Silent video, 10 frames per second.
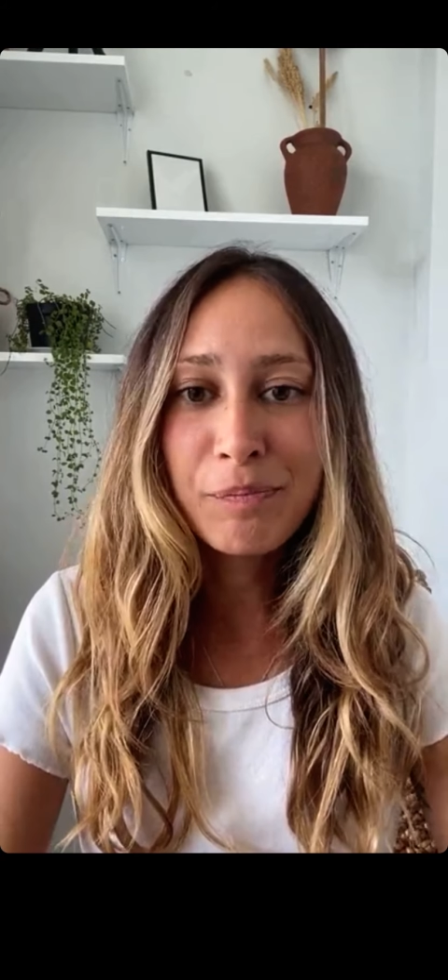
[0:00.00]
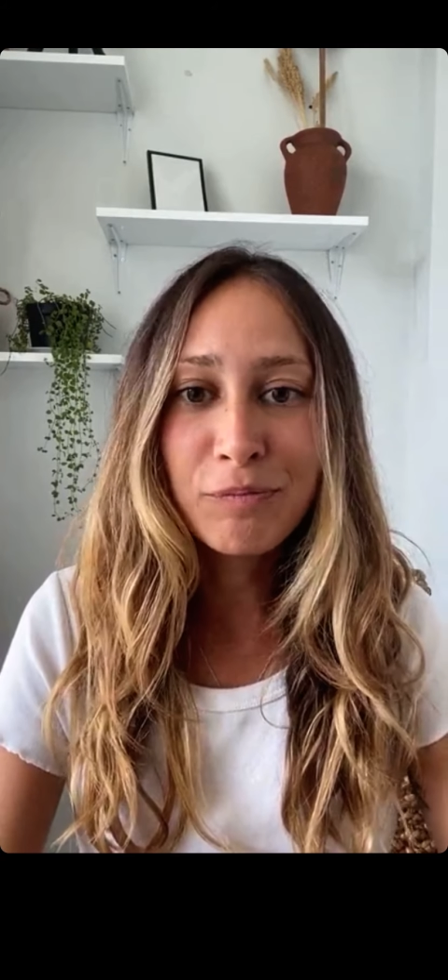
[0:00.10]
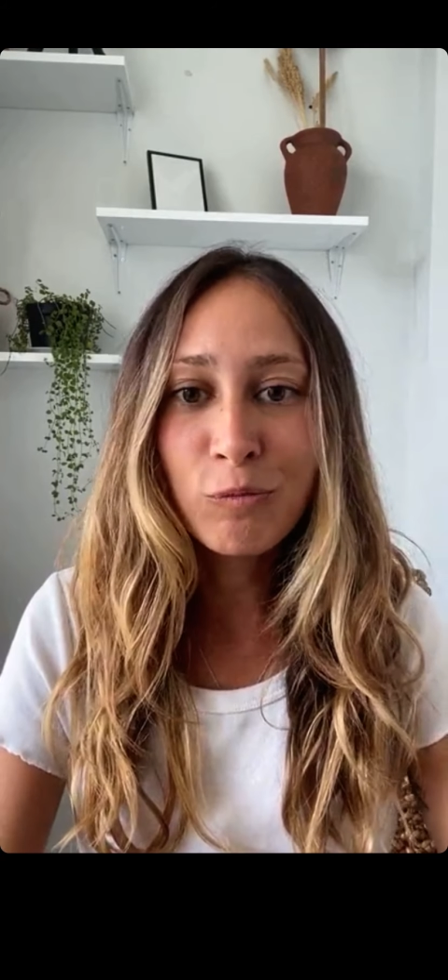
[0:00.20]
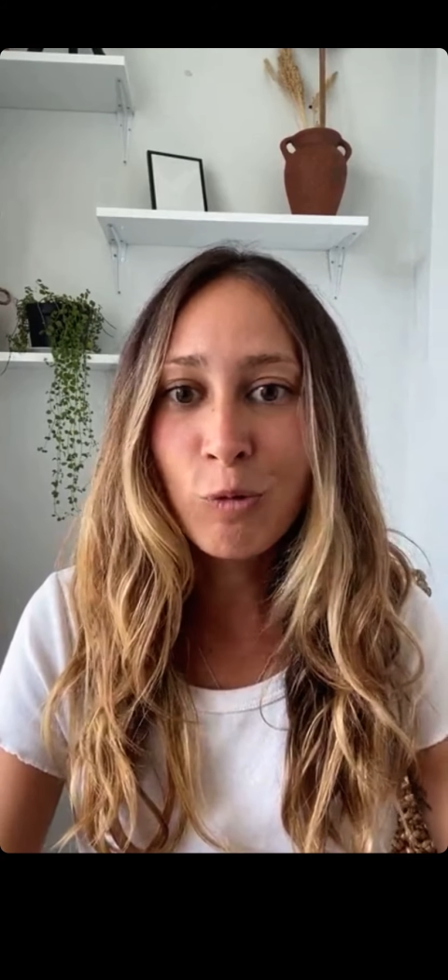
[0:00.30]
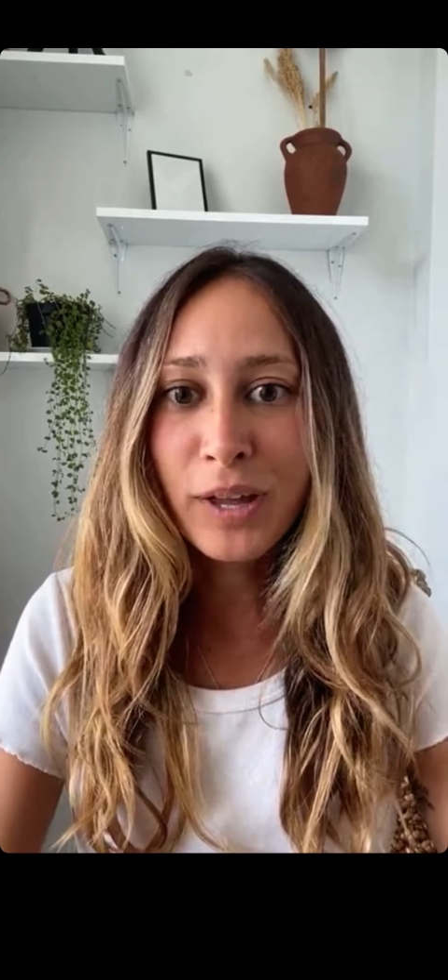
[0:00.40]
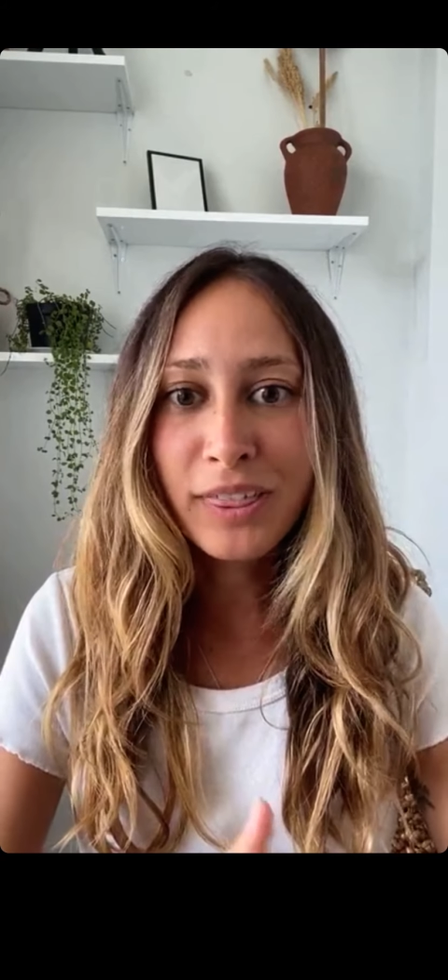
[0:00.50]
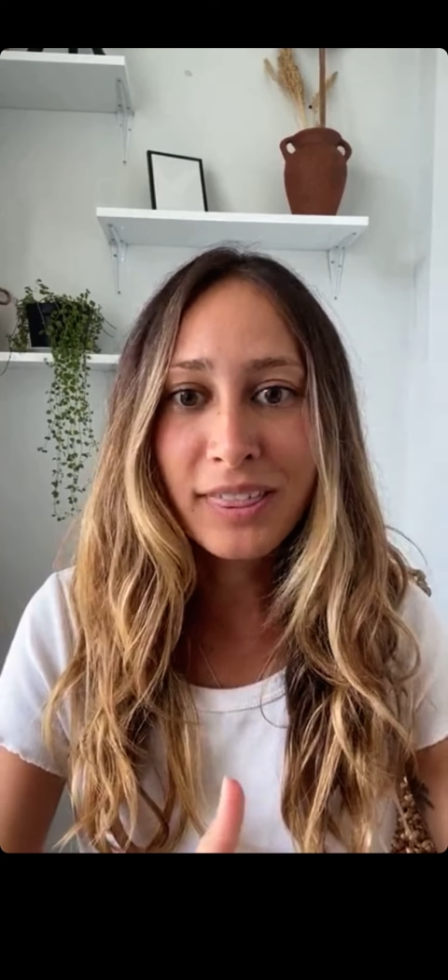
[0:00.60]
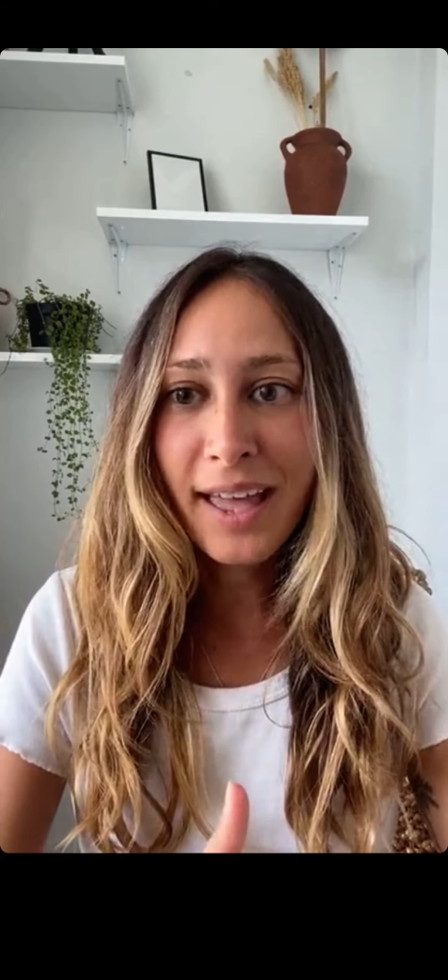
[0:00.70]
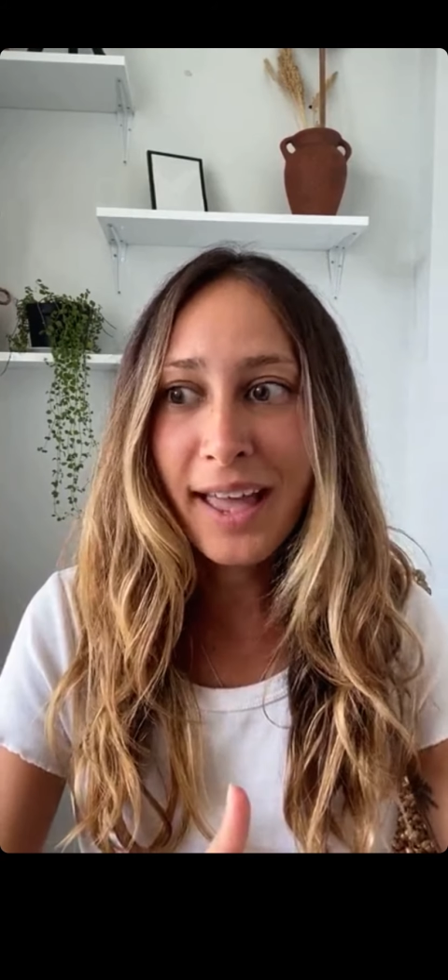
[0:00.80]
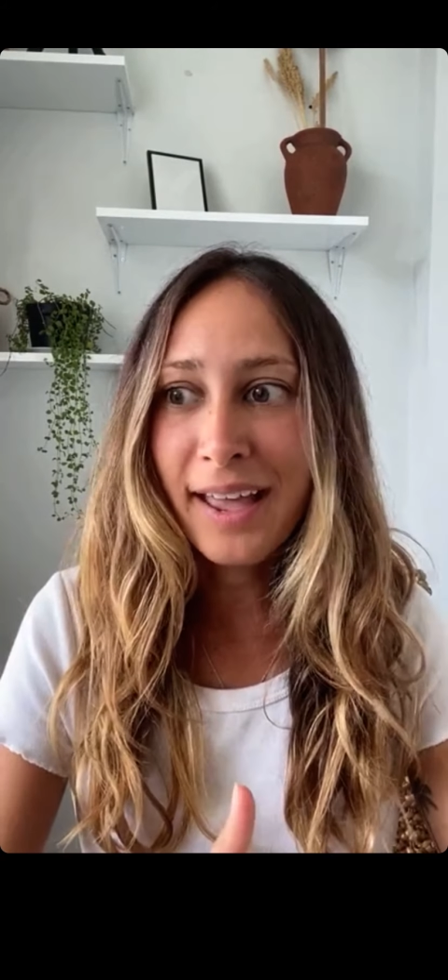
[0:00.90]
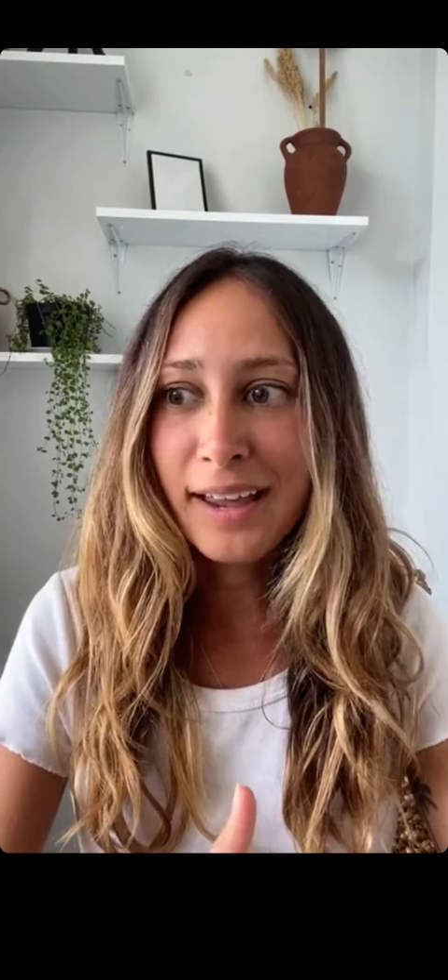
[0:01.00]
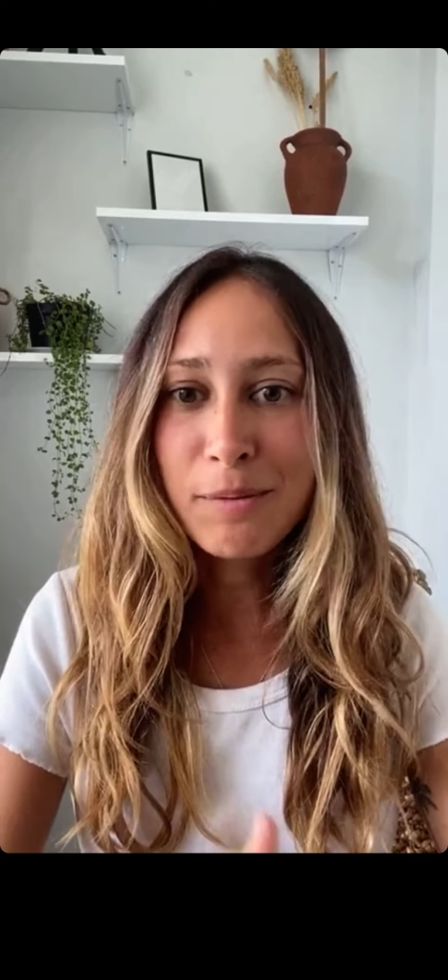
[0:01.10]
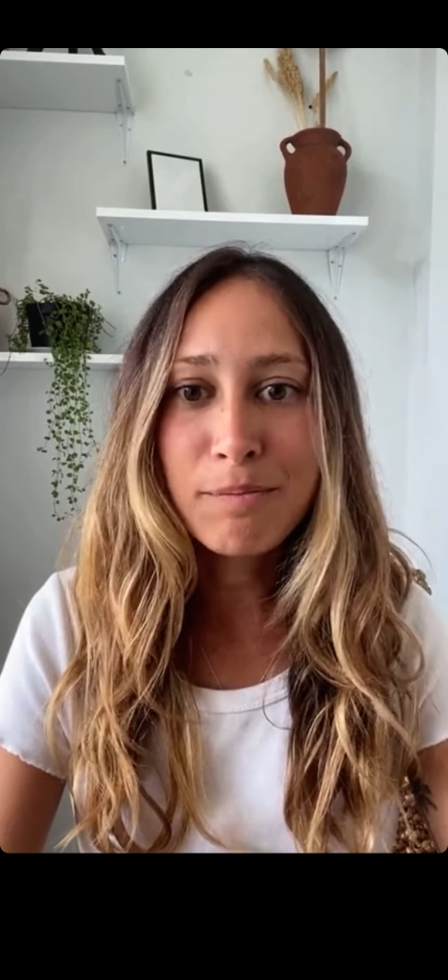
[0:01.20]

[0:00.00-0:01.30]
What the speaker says: with a